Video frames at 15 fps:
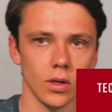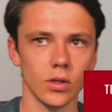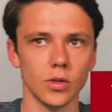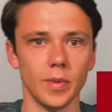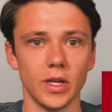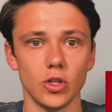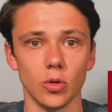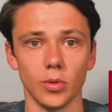
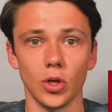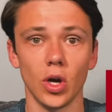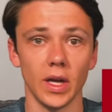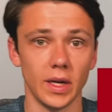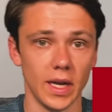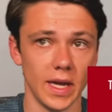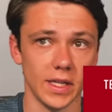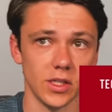So make sure we're not
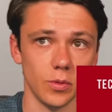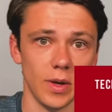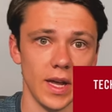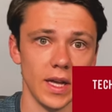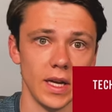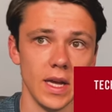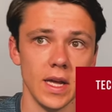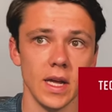in there too
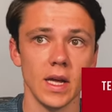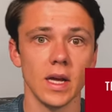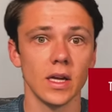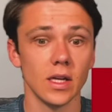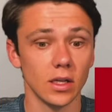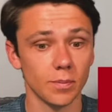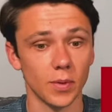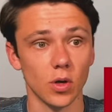early,
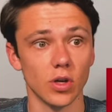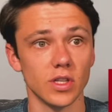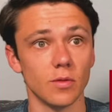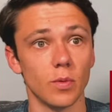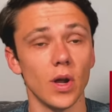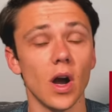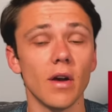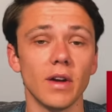because
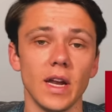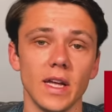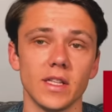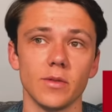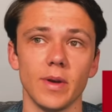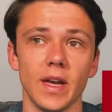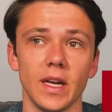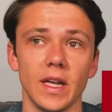if we are in there
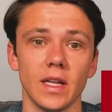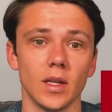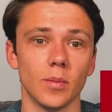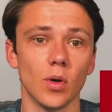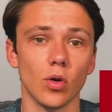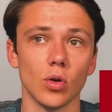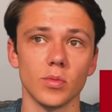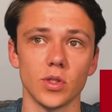too early and the
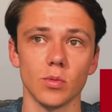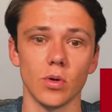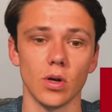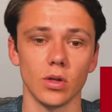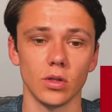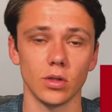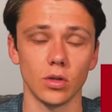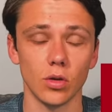ball
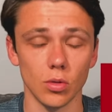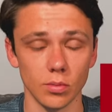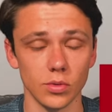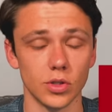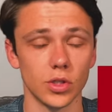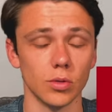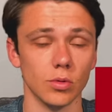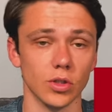
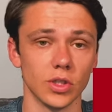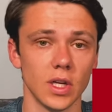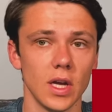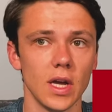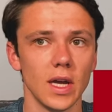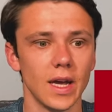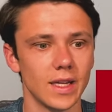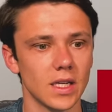comes to us,
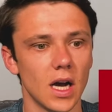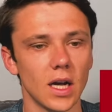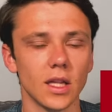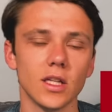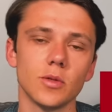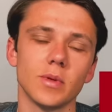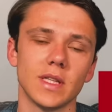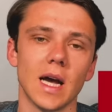it's
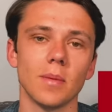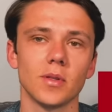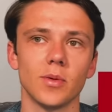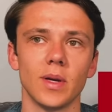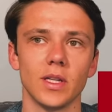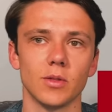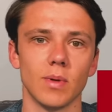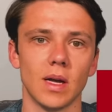harder to adapt
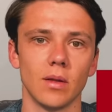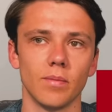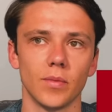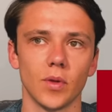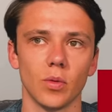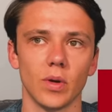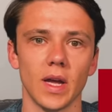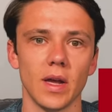to it as well,
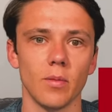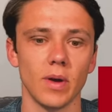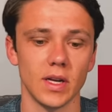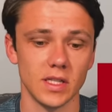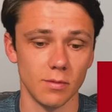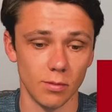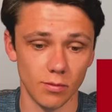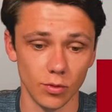okay?
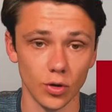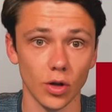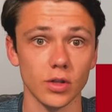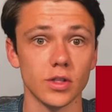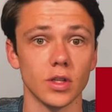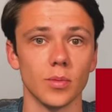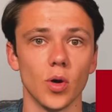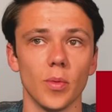Whereas if we run
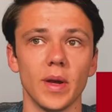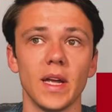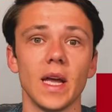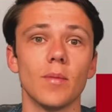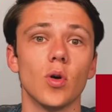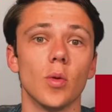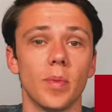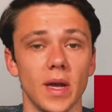onto the ball, we can
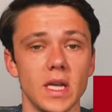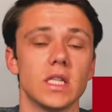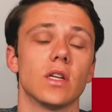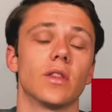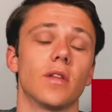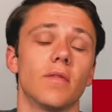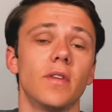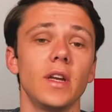get more pace
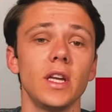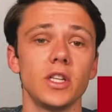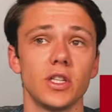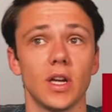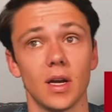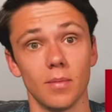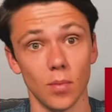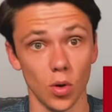on the
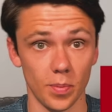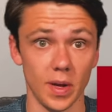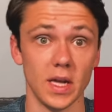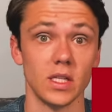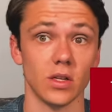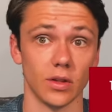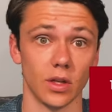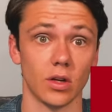finish and more
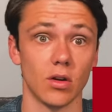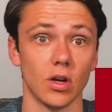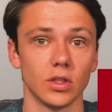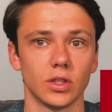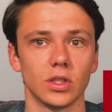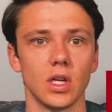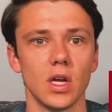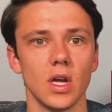pace on the
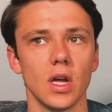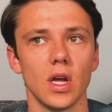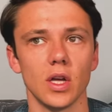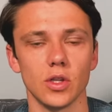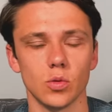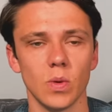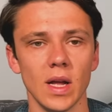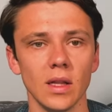cross
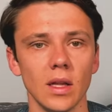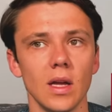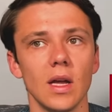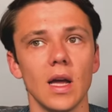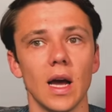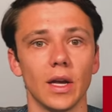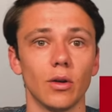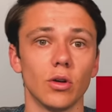as well.
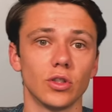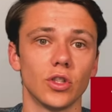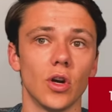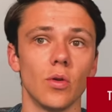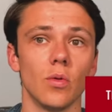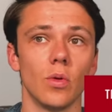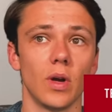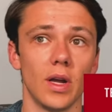And
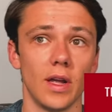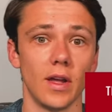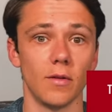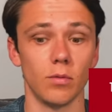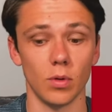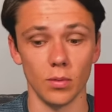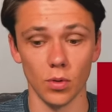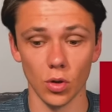also,
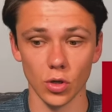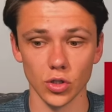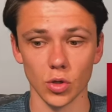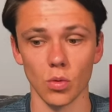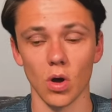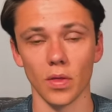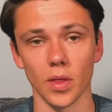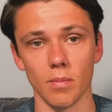if we're
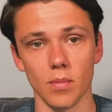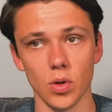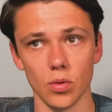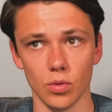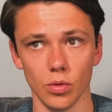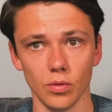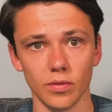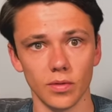also on the
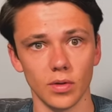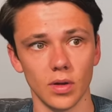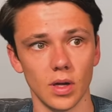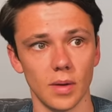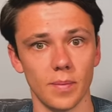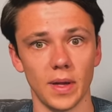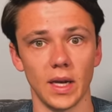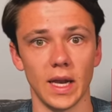move
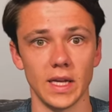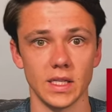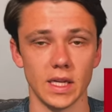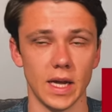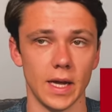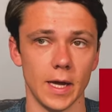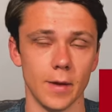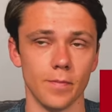a bit
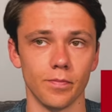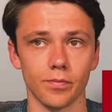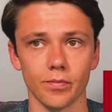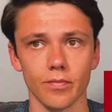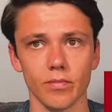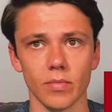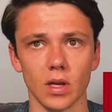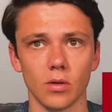later,
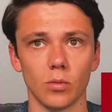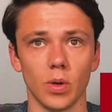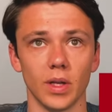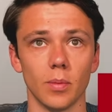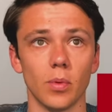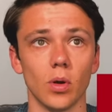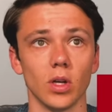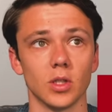when
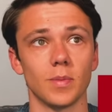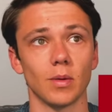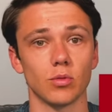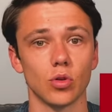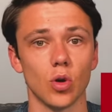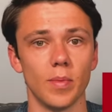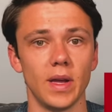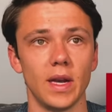the ball is about
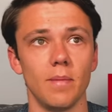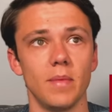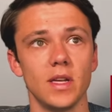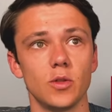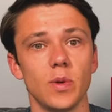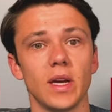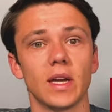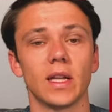to come in, it
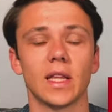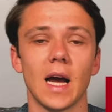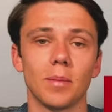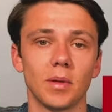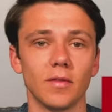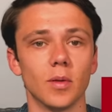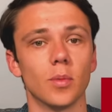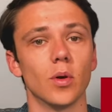means we can
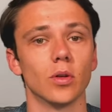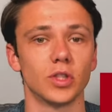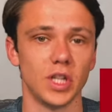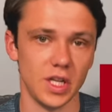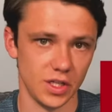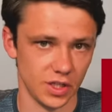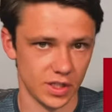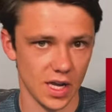adapt if the ball
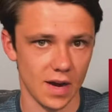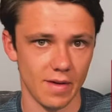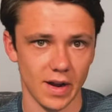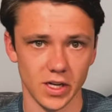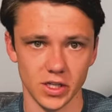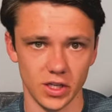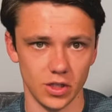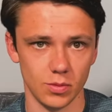changes
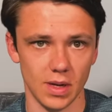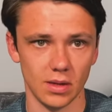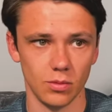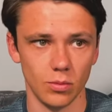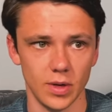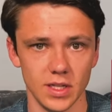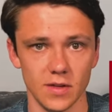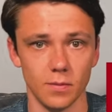direction as well.
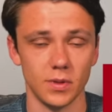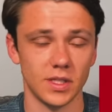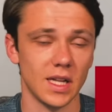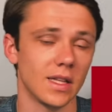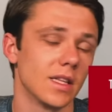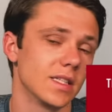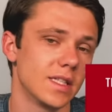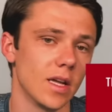Whereas if we're
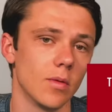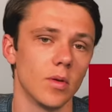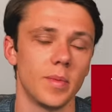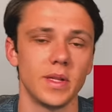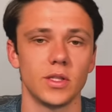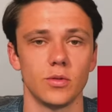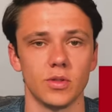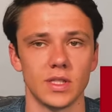standing still, we're a
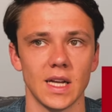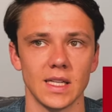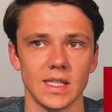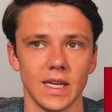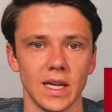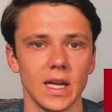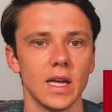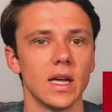bit too
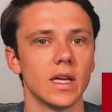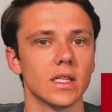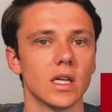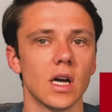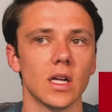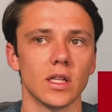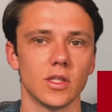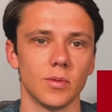static, it's
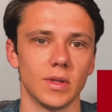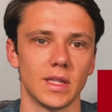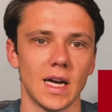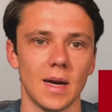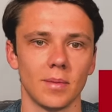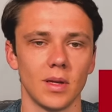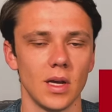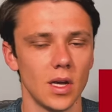harder to
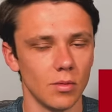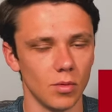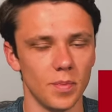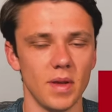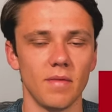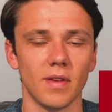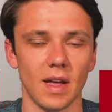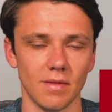adapt,
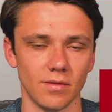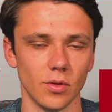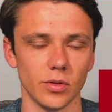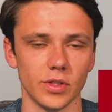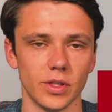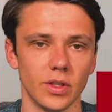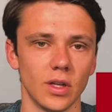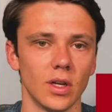be
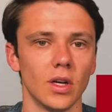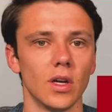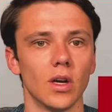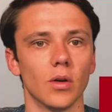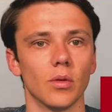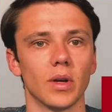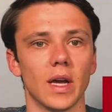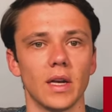flat-footed,
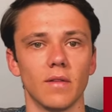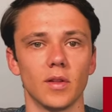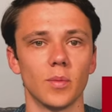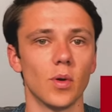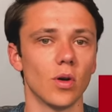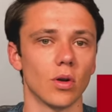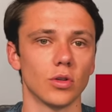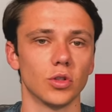okay? And if the
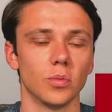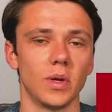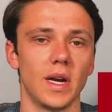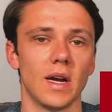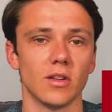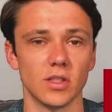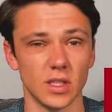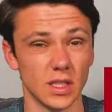ball goes somewhere
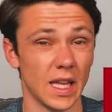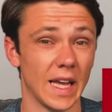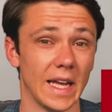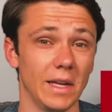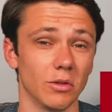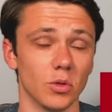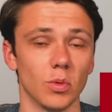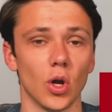else, it's
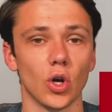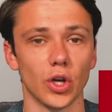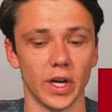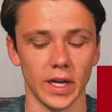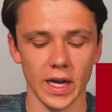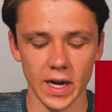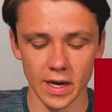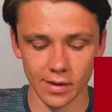likely that we're not going
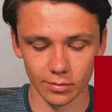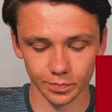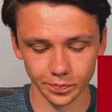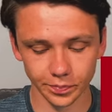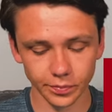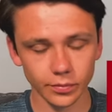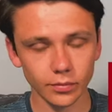to get it.